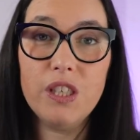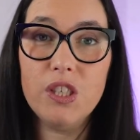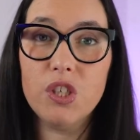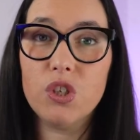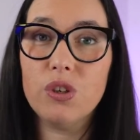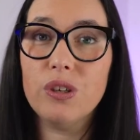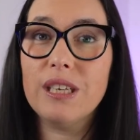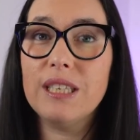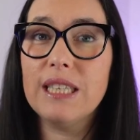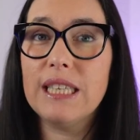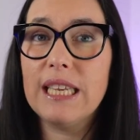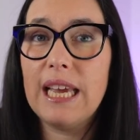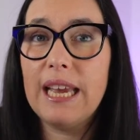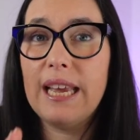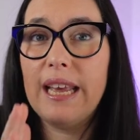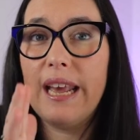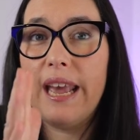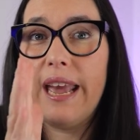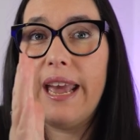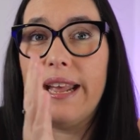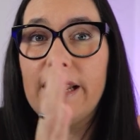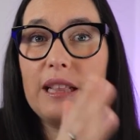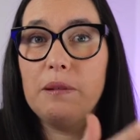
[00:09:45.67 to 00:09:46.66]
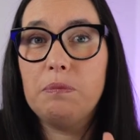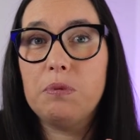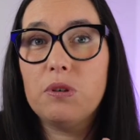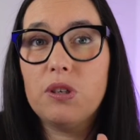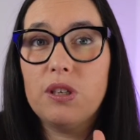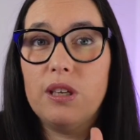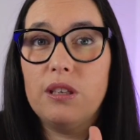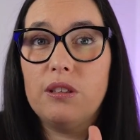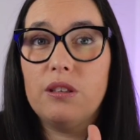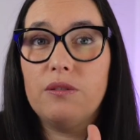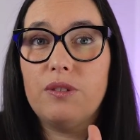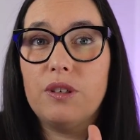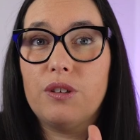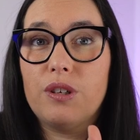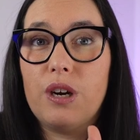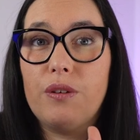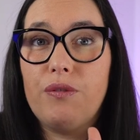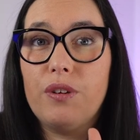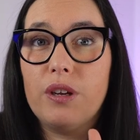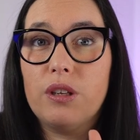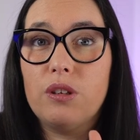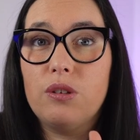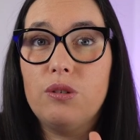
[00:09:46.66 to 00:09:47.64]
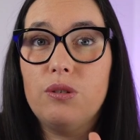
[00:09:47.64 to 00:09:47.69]
So you can say eighty percent of
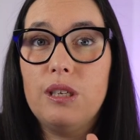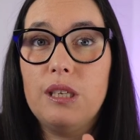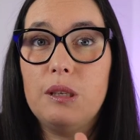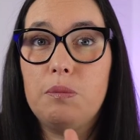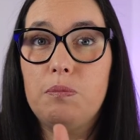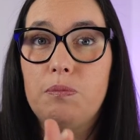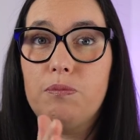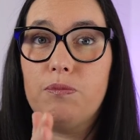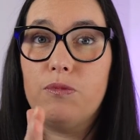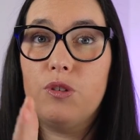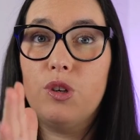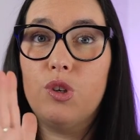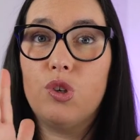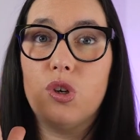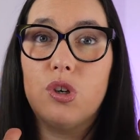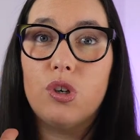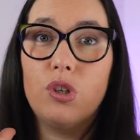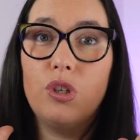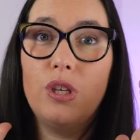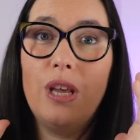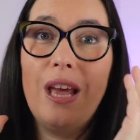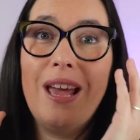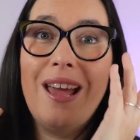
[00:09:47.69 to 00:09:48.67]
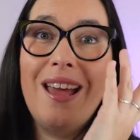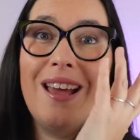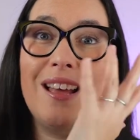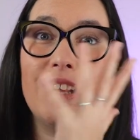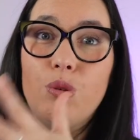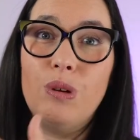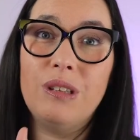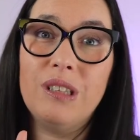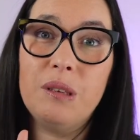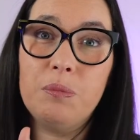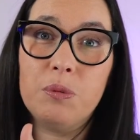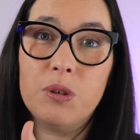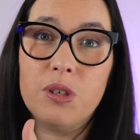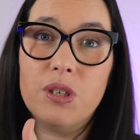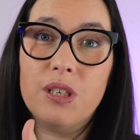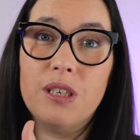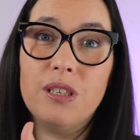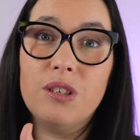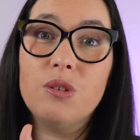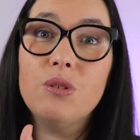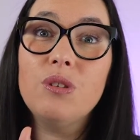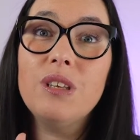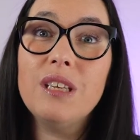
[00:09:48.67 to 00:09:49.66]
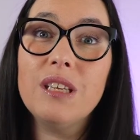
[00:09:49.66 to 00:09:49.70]
traffic to this resource, twenty
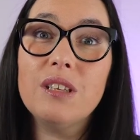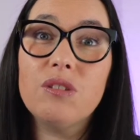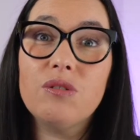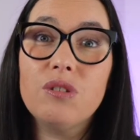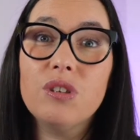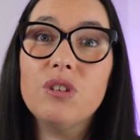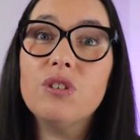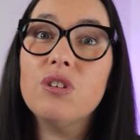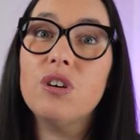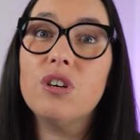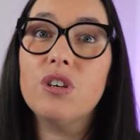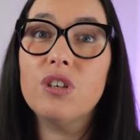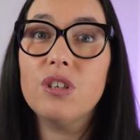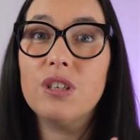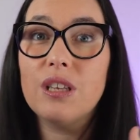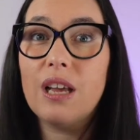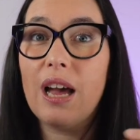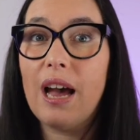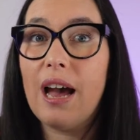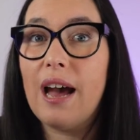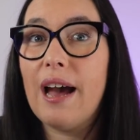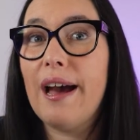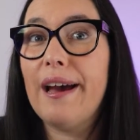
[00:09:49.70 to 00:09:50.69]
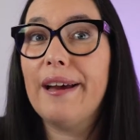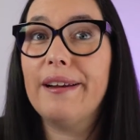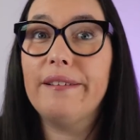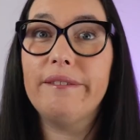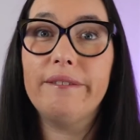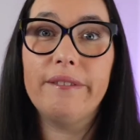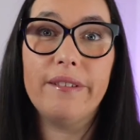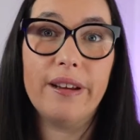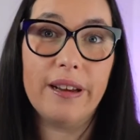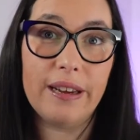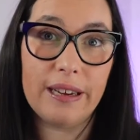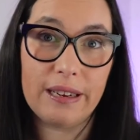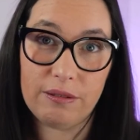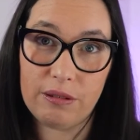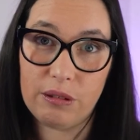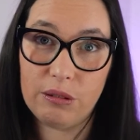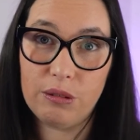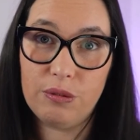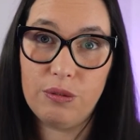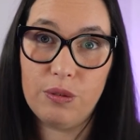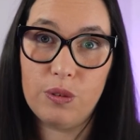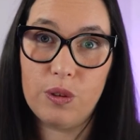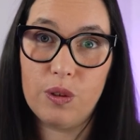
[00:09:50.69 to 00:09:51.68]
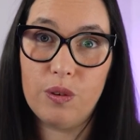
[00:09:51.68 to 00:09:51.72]
percent to this resource, and uh,
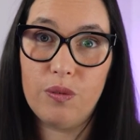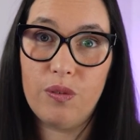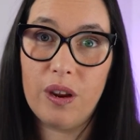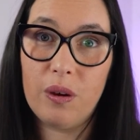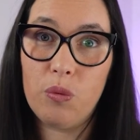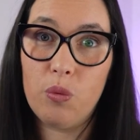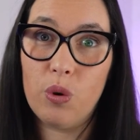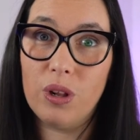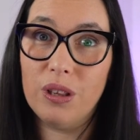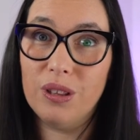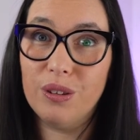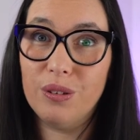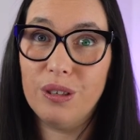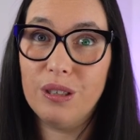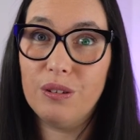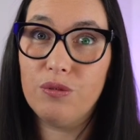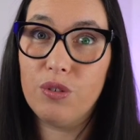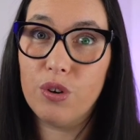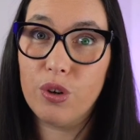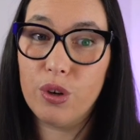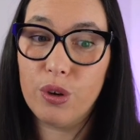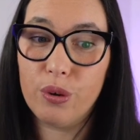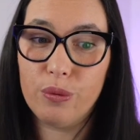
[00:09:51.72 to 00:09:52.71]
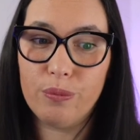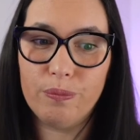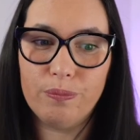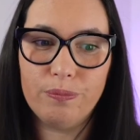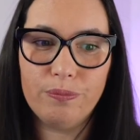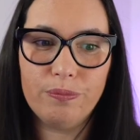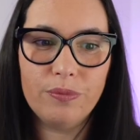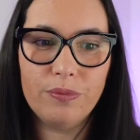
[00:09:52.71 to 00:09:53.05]
Route fifty-three will do it for you.